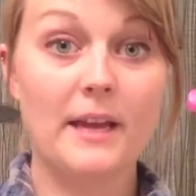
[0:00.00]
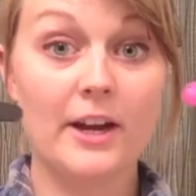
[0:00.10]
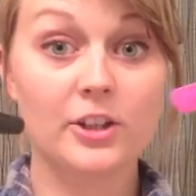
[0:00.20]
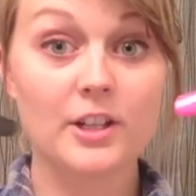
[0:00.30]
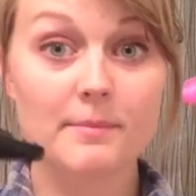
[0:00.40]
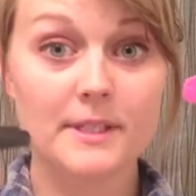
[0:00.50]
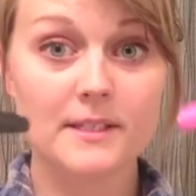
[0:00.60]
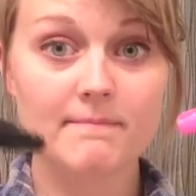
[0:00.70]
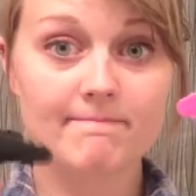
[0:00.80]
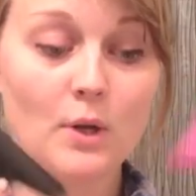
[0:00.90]
Hair
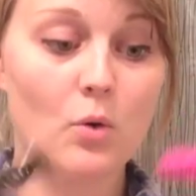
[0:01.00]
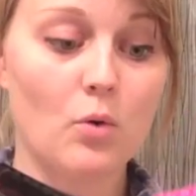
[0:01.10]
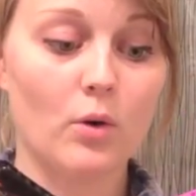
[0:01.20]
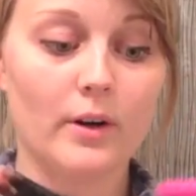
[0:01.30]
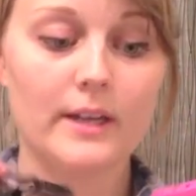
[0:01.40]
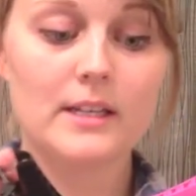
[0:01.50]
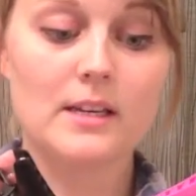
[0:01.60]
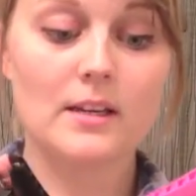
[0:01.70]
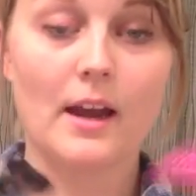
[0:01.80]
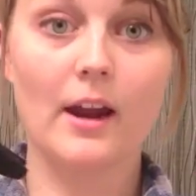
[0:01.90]
clips, or
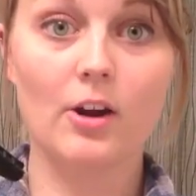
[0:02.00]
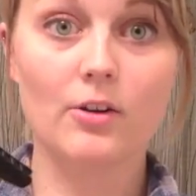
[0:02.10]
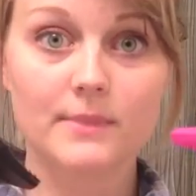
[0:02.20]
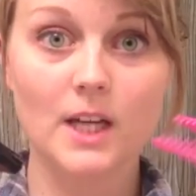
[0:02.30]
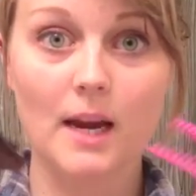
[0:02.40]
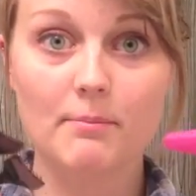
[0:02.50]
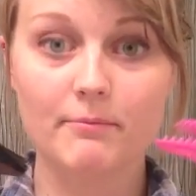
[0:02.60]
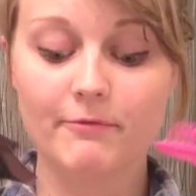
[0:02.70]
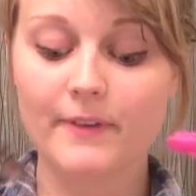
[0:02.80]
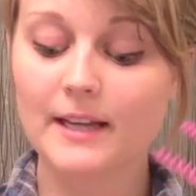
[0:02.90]
any hair type
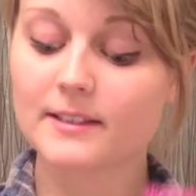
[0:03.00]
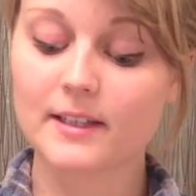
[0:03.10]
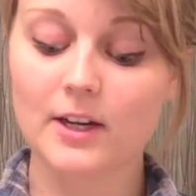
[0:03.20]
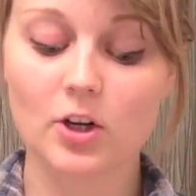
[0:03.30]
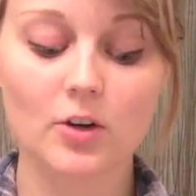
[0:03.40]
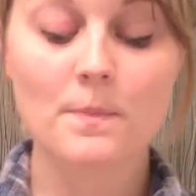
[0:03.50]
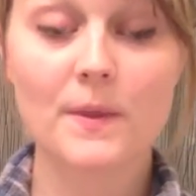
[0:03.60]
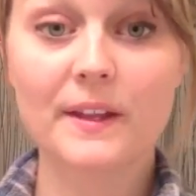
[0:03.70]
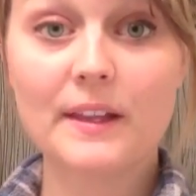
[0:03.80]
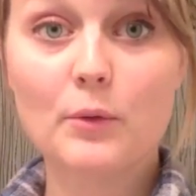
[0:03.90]
fascinator
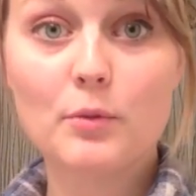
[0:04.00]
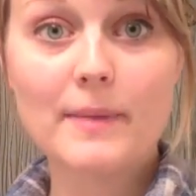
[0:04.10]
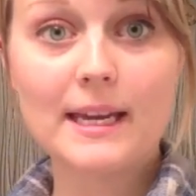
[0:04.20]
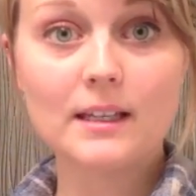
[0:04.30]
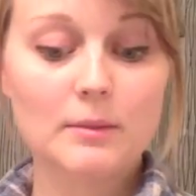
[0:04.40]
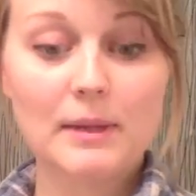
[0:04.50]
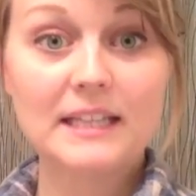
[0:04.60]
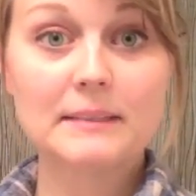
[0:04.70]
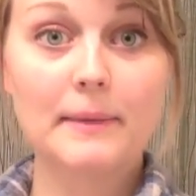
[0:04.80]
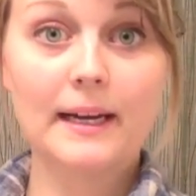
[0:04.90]
thing that will make
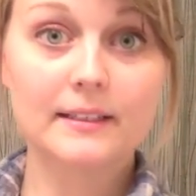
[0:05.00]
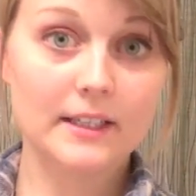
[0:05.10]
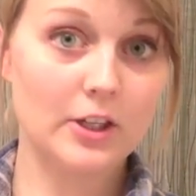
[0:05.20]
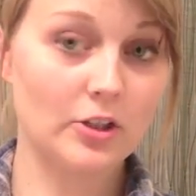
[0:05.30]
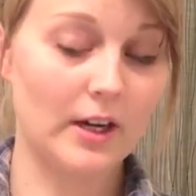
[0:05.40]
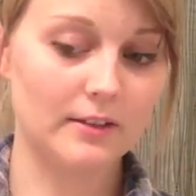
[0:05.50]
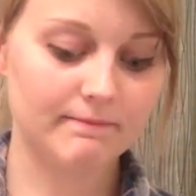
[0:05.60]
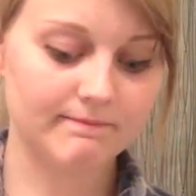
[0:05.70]
plastic bags stay on your head.